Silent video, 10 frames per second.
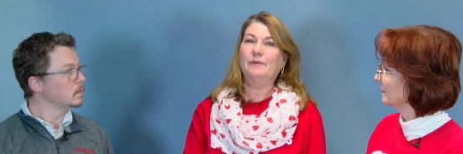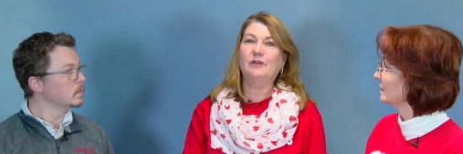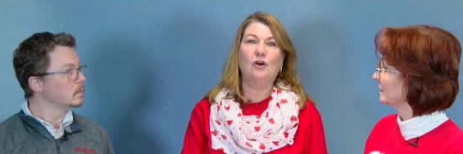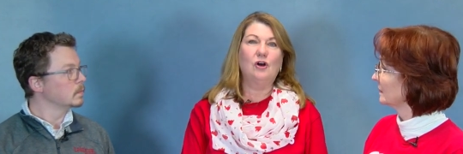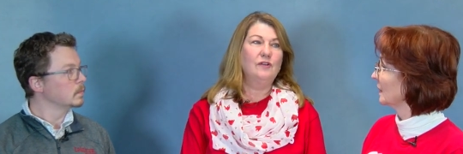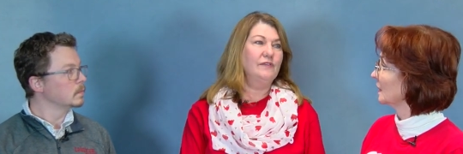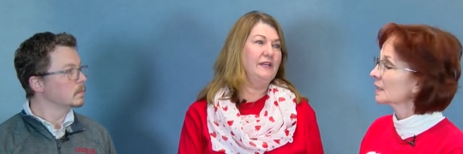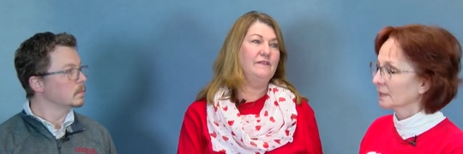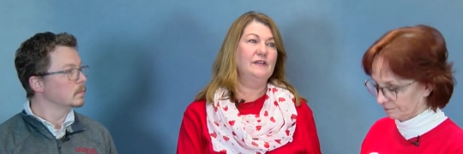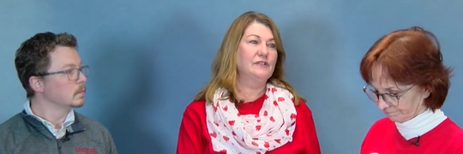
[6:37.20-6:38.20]
Speaker 1: but all the
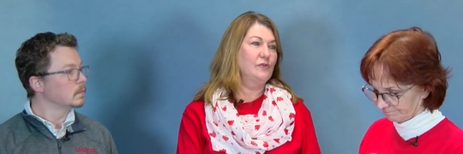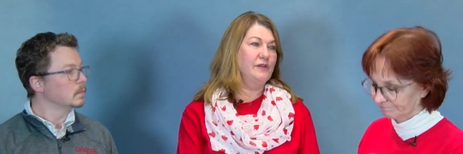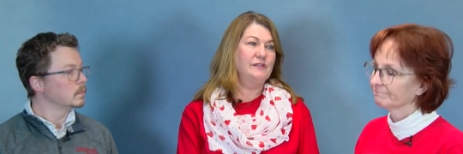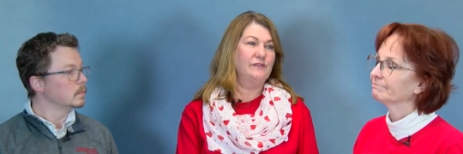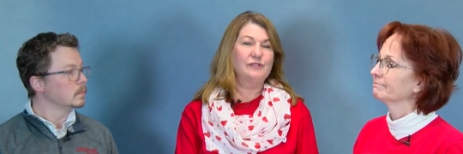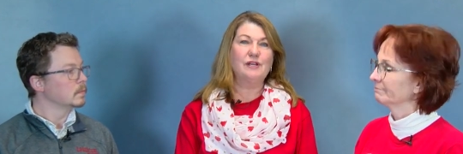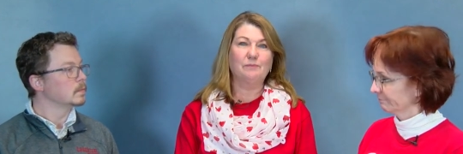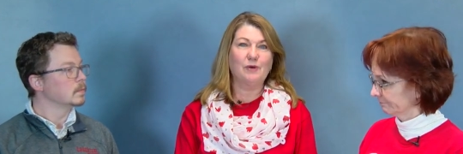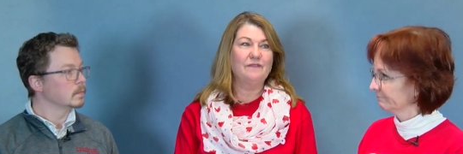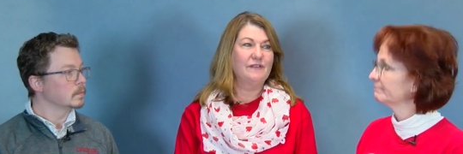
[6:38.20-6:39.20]
giving is going to those
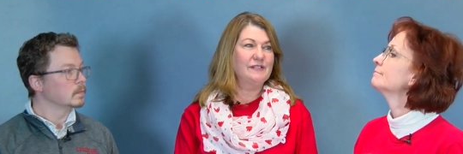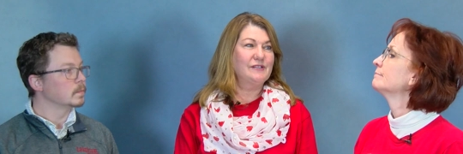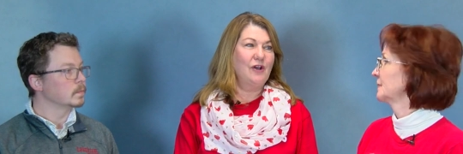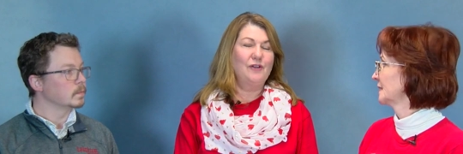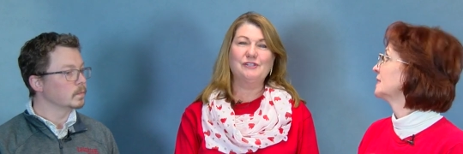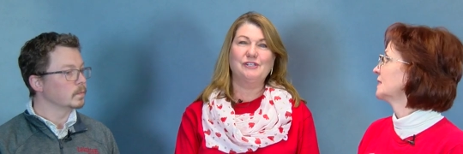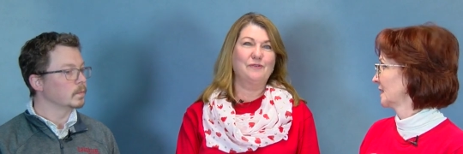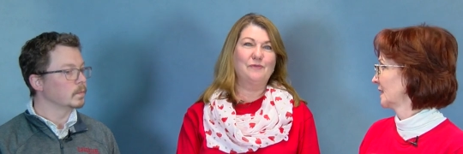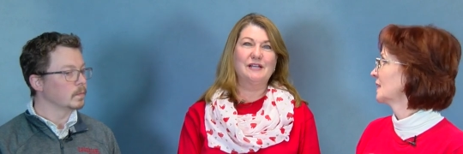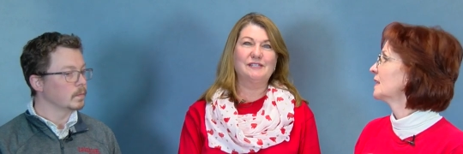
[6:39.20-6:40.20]
nonprofits. All the
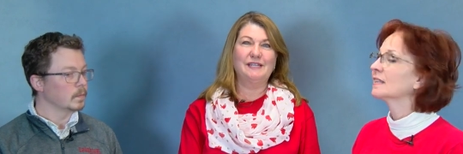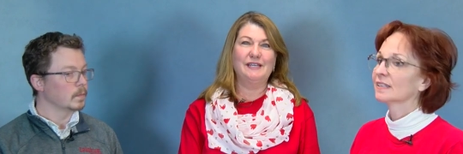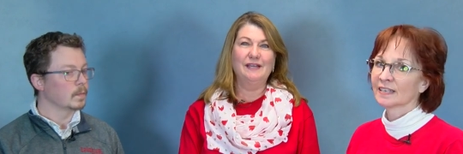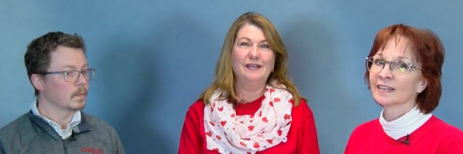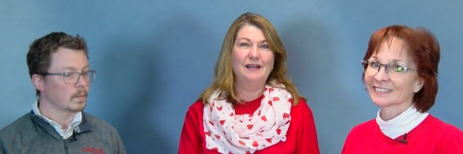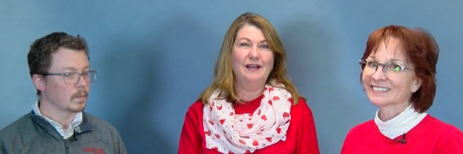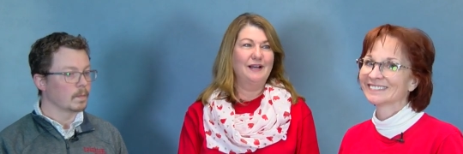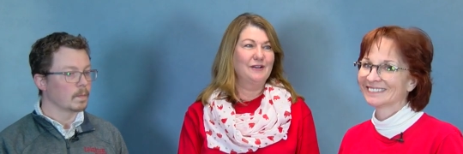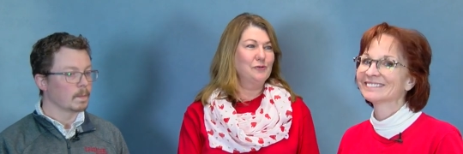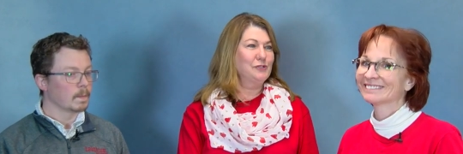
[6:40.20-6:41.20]
generosity uh,
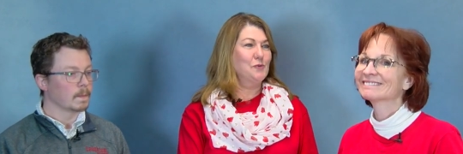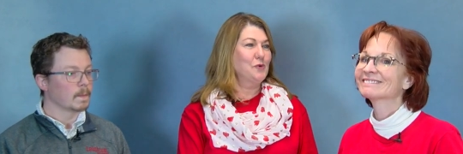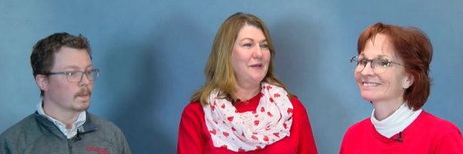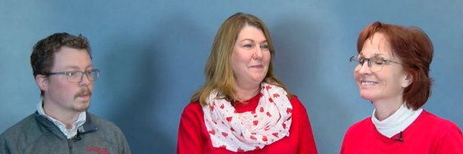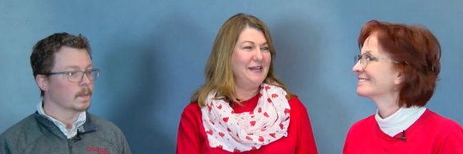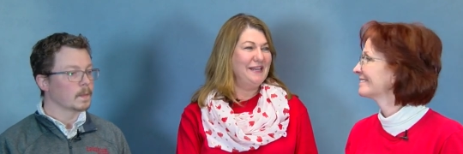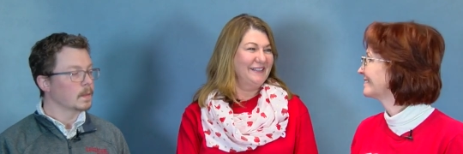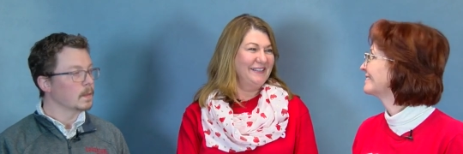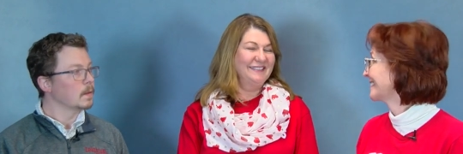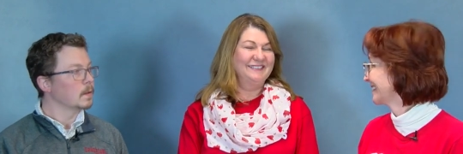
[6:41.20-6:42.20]
goes to work
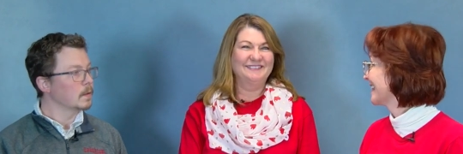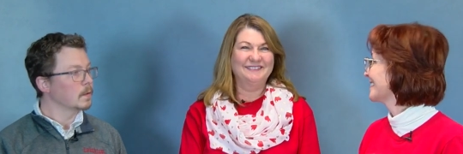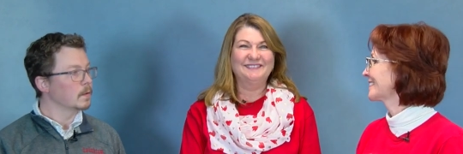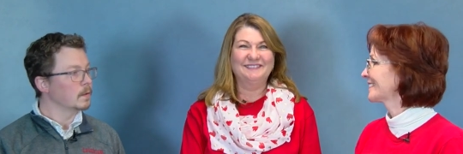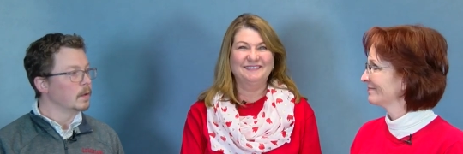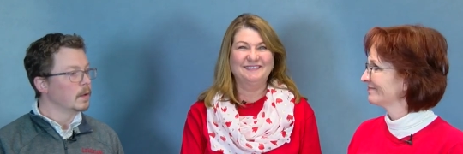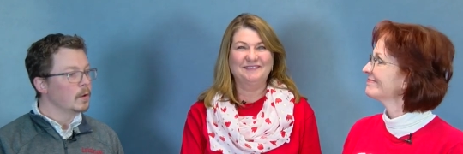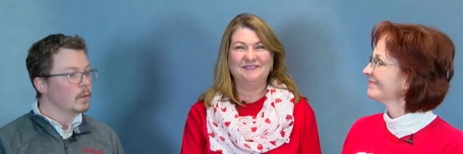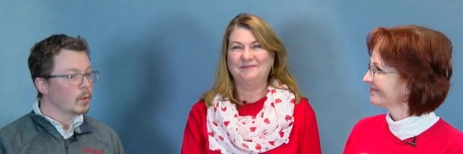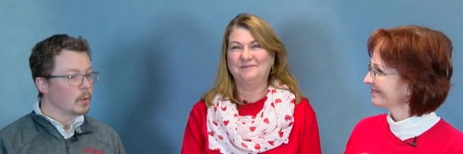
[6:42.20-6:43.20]
immediately. Yes.
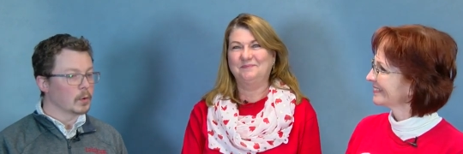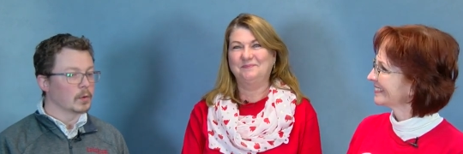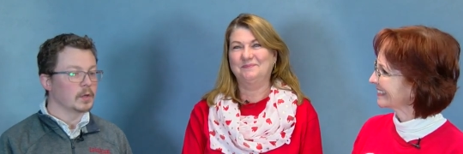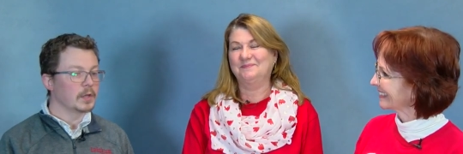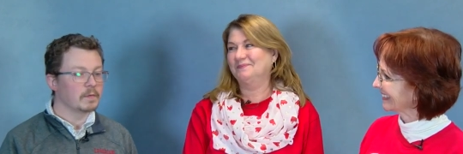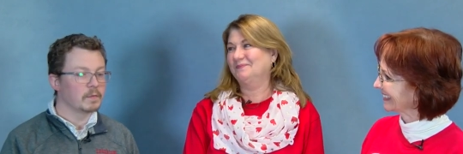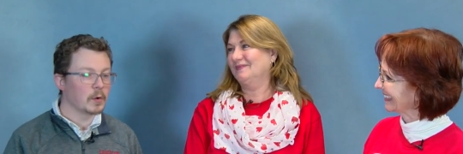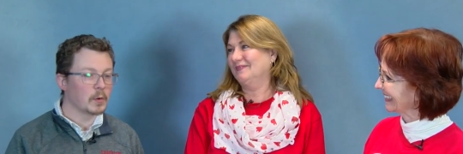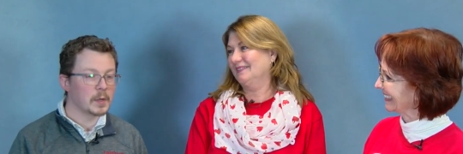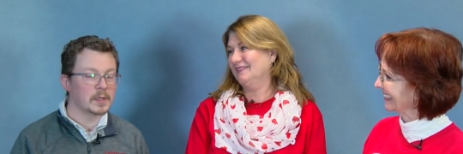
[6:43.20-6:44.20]
Speaker 2: Well, we're looking
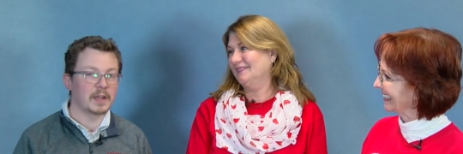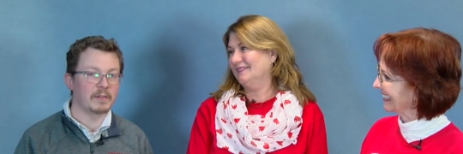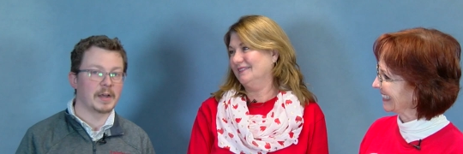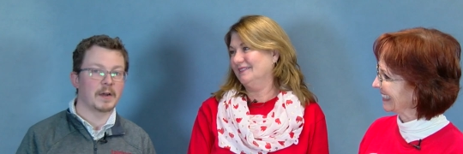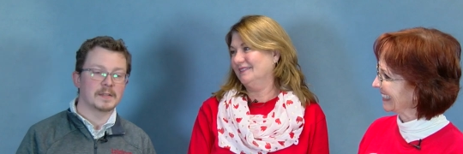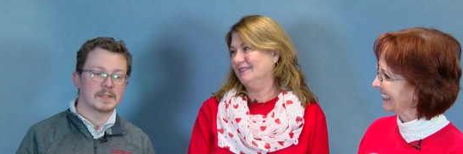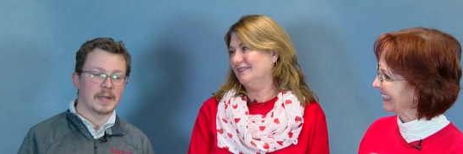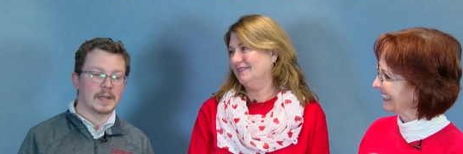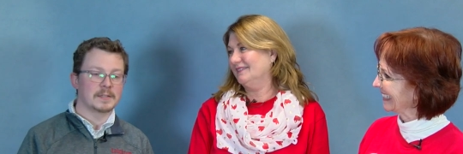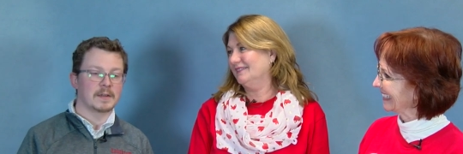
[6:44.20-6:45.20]
forward to Giving Hearts Day.
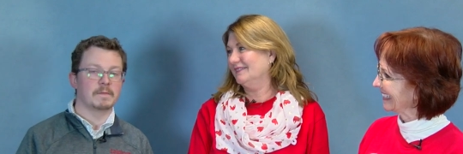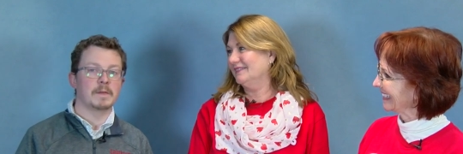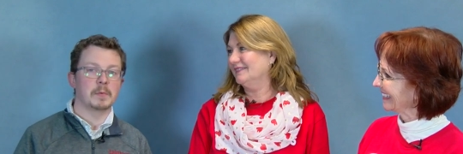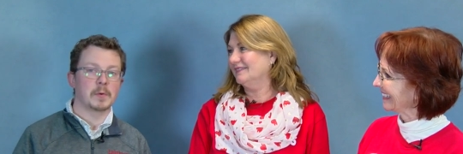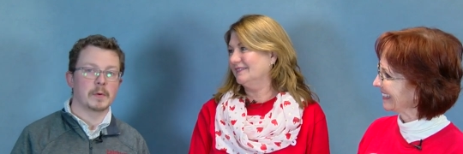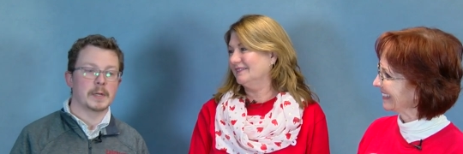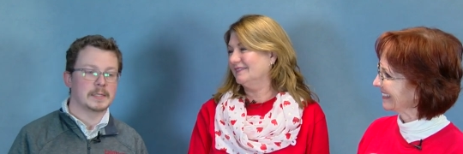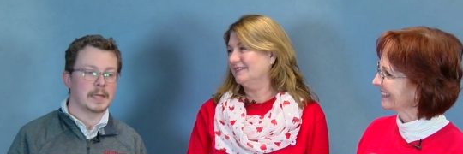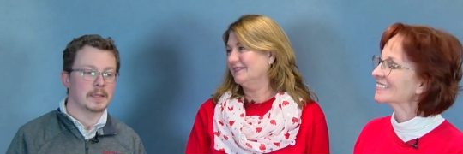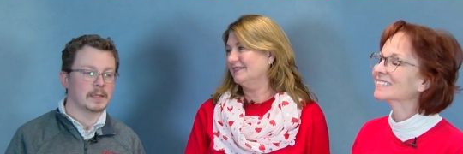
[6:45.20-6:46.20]
It's on February
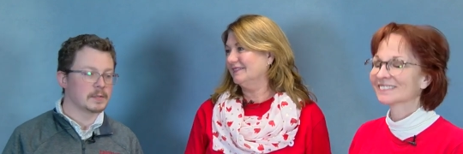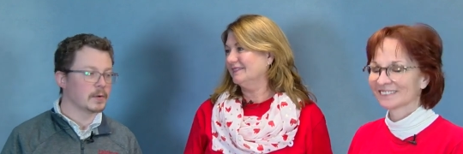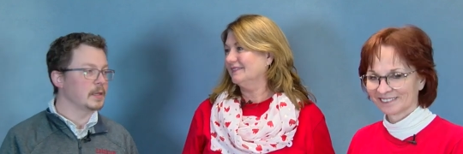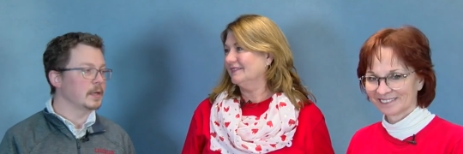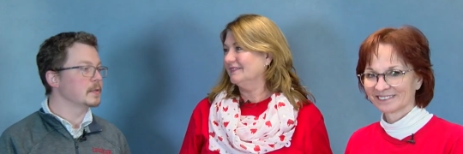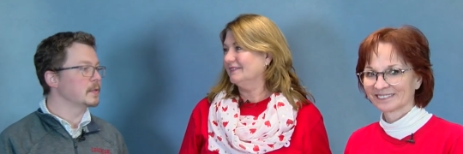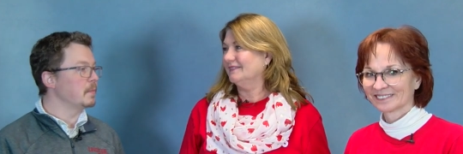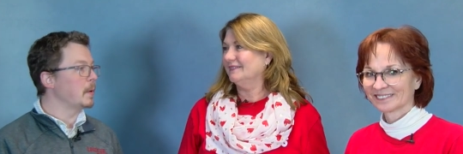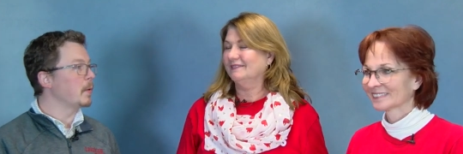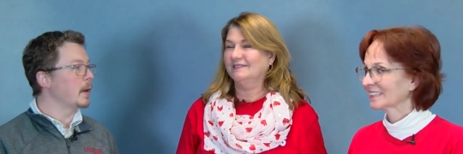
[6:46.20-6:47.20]
10th. Is there anything else that you
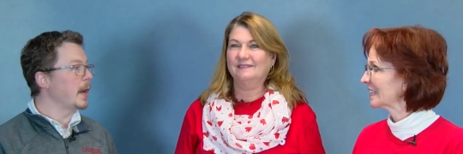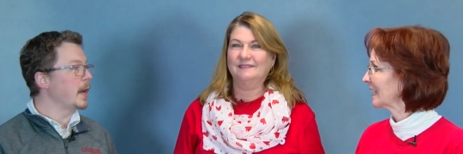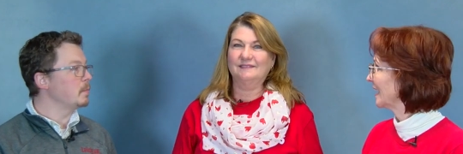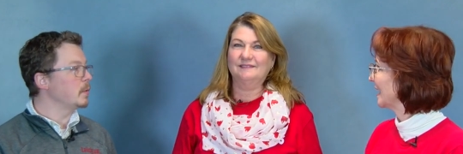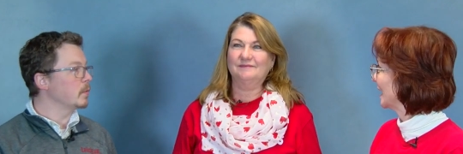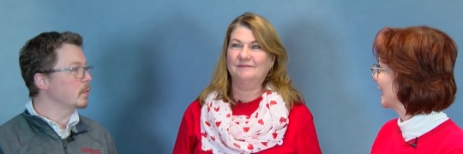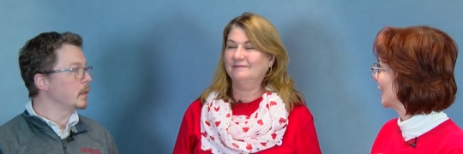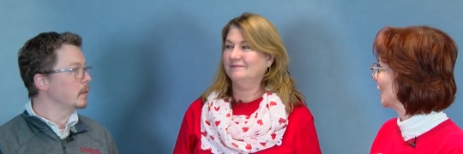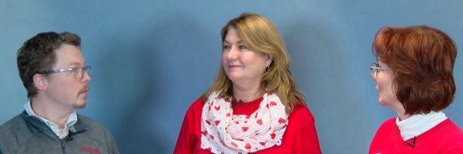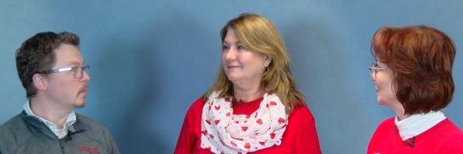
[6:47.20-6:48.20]
might want to add before we
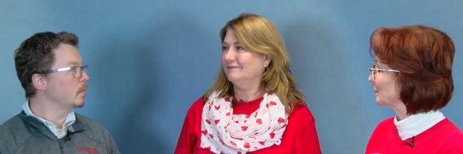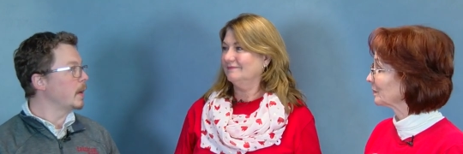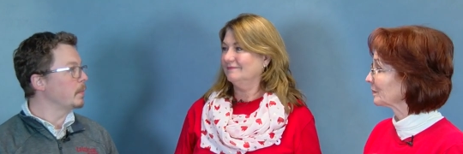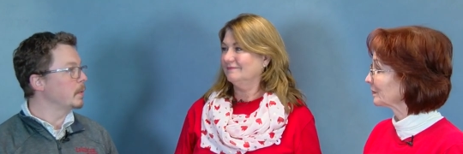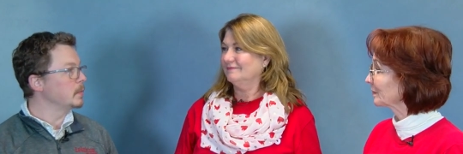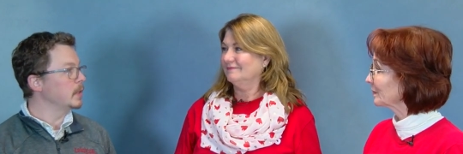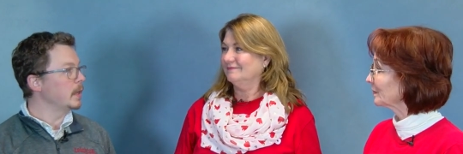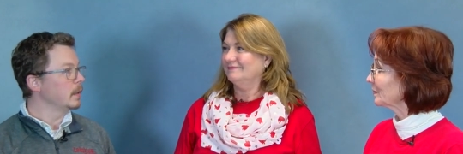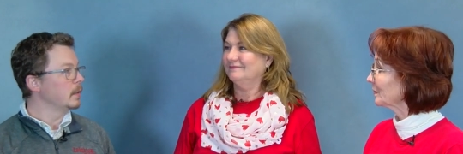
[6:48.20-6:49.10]
wrap up today?